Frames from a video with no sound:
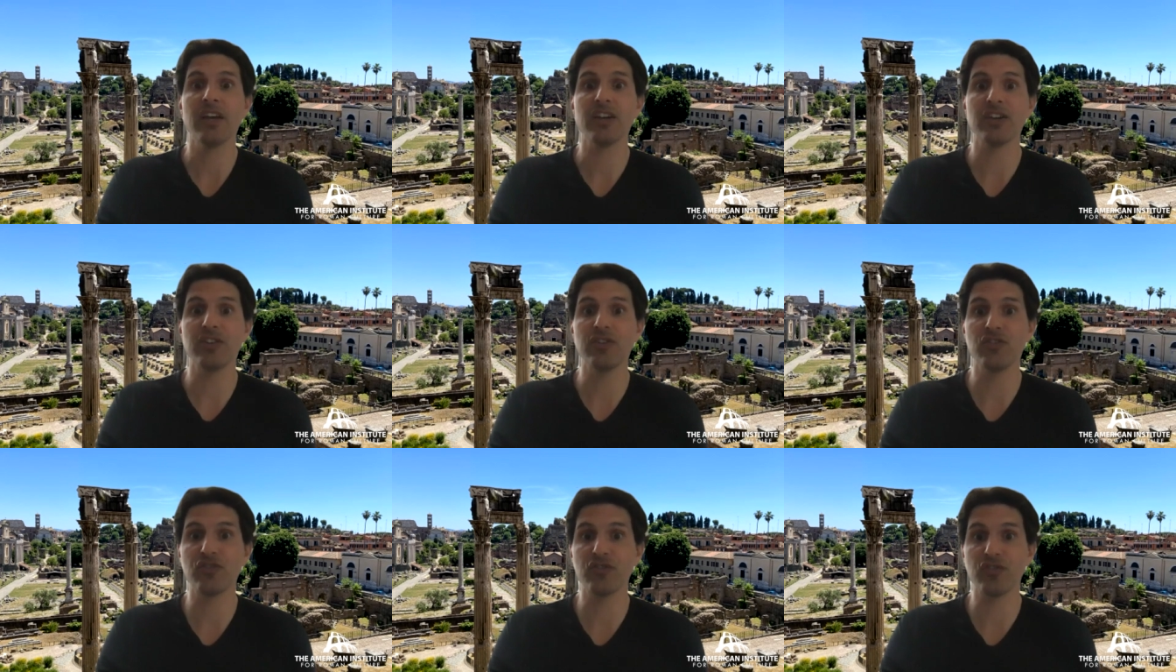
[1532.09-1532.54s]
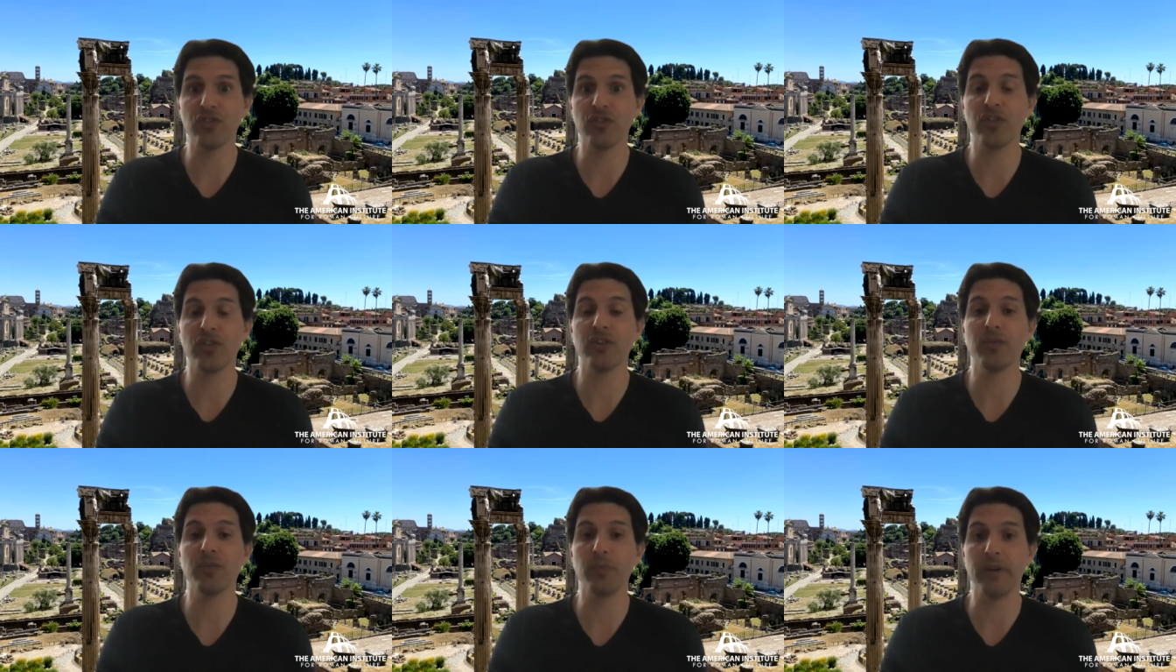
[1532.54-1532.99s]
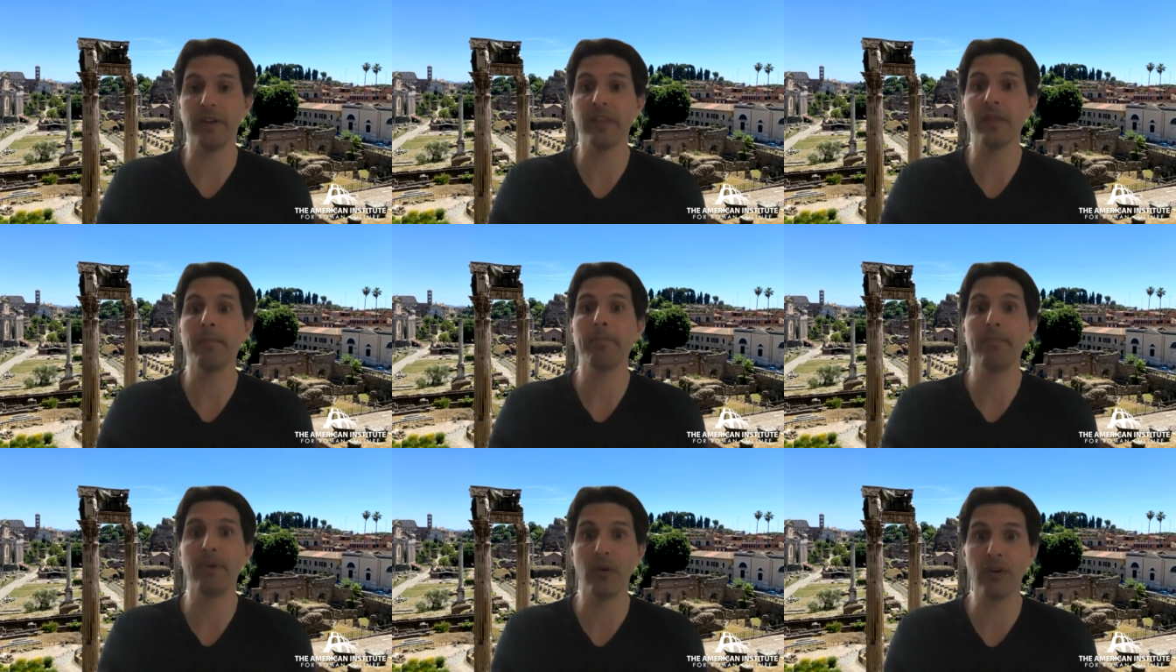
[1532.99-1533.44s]
concerned
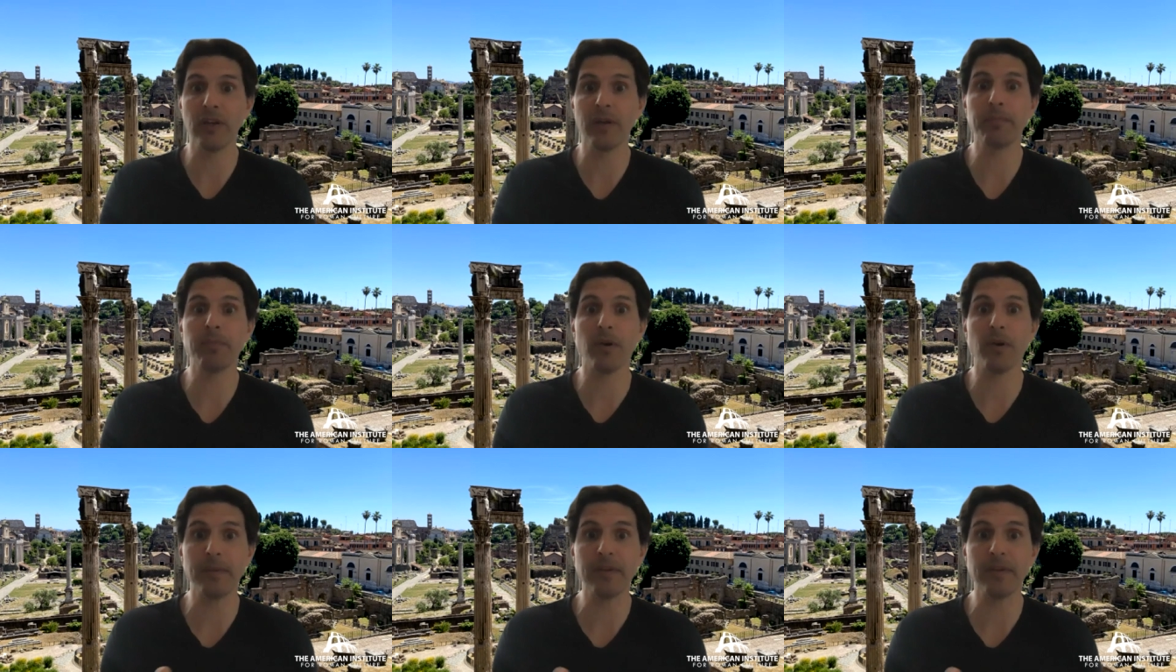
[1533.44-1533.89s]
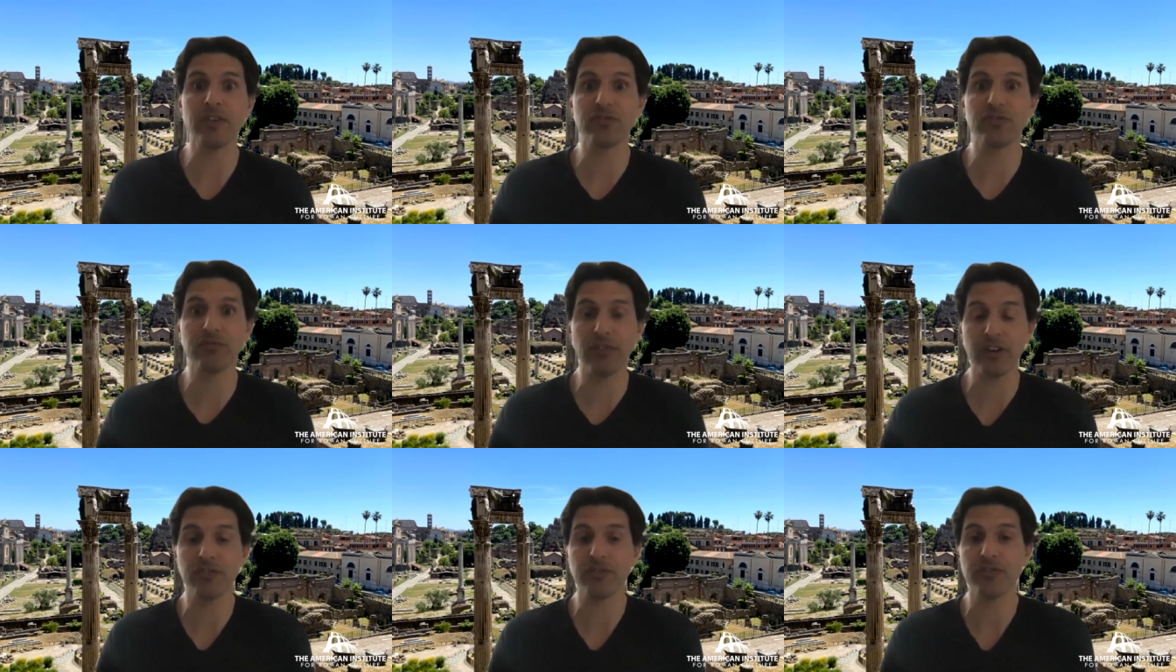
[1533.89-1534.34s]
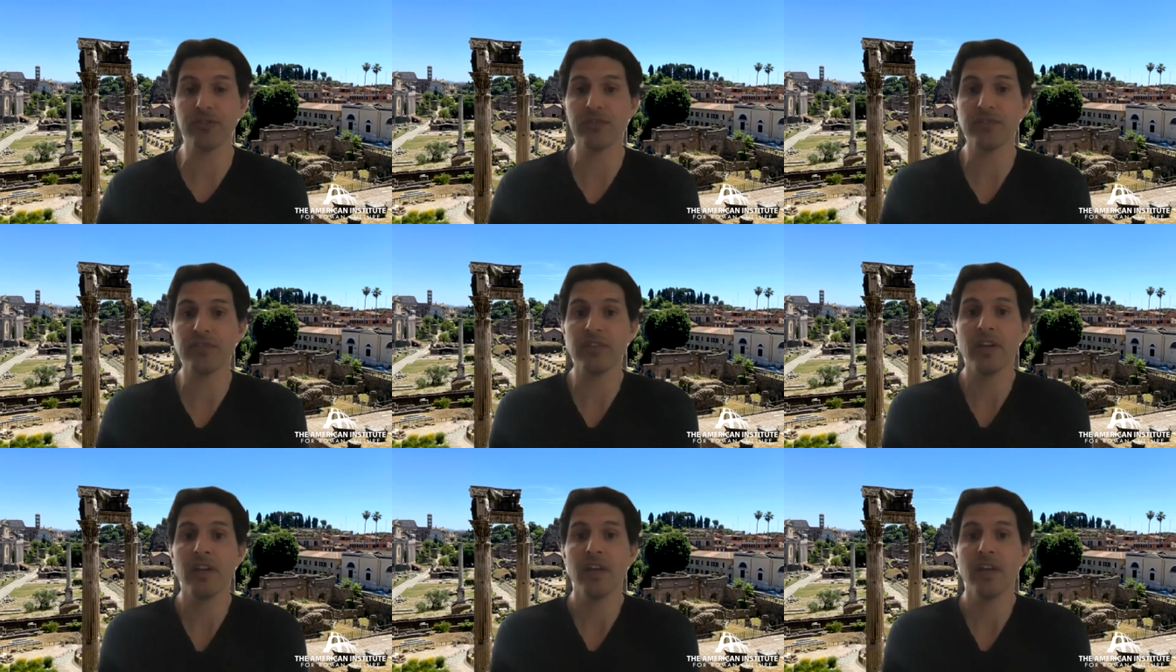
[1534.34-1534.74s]
with building permanent structures.